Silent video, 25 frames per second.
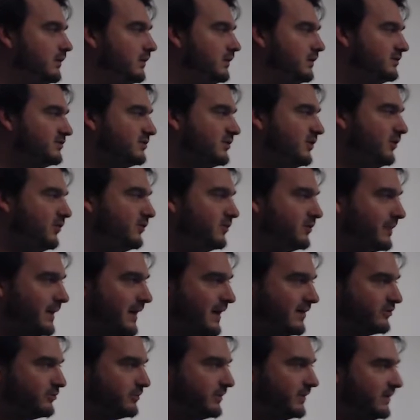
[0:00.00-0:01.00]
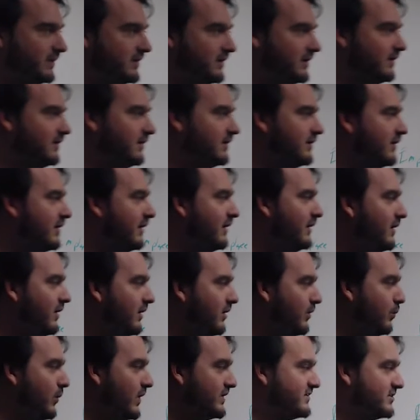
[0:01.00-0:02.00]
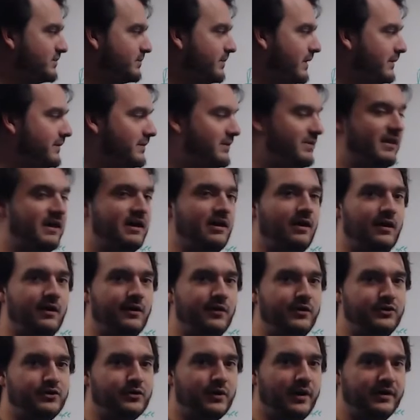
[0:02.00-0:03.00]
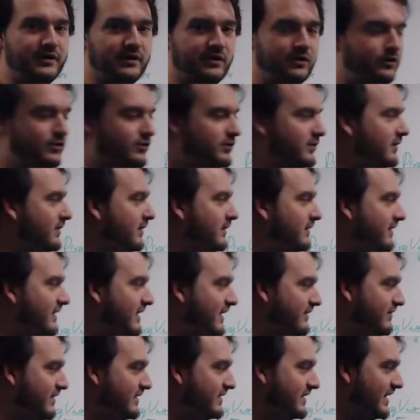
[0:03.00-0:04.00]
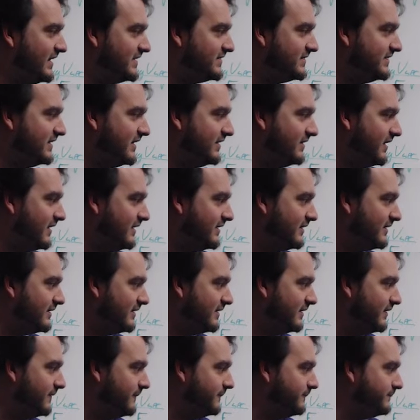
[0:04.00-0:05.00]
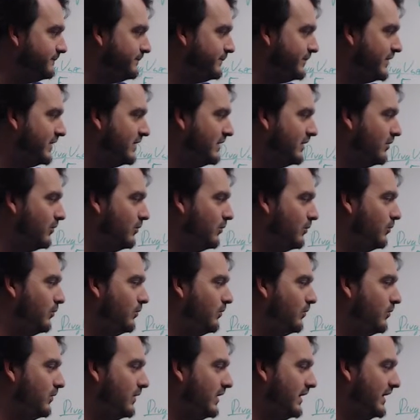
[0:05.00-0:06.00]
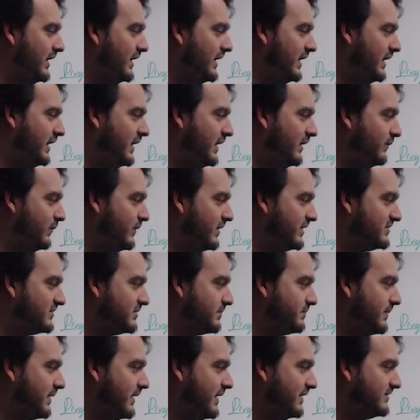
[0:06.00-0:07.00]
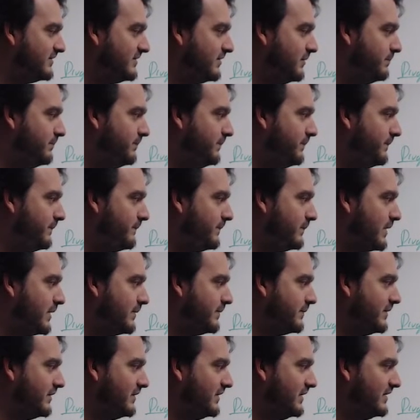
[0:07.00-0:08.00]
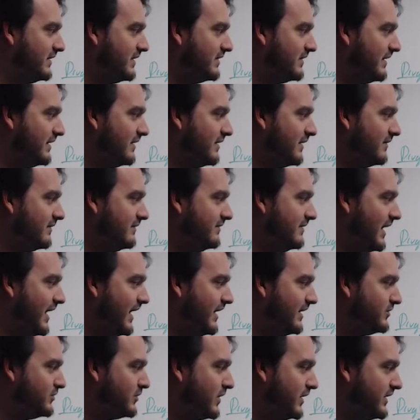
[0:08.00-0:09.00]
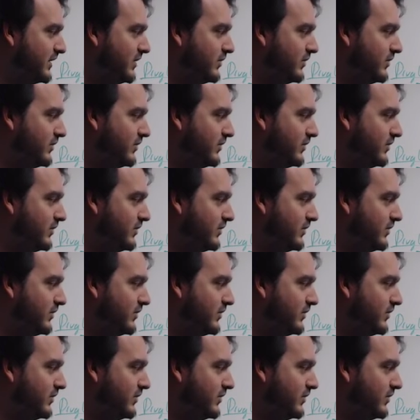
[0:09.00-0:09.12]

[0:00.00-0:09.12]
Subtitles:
So the possibility are, what's the probability they are a drug user given the test said they are? What is the probability that they are not a drug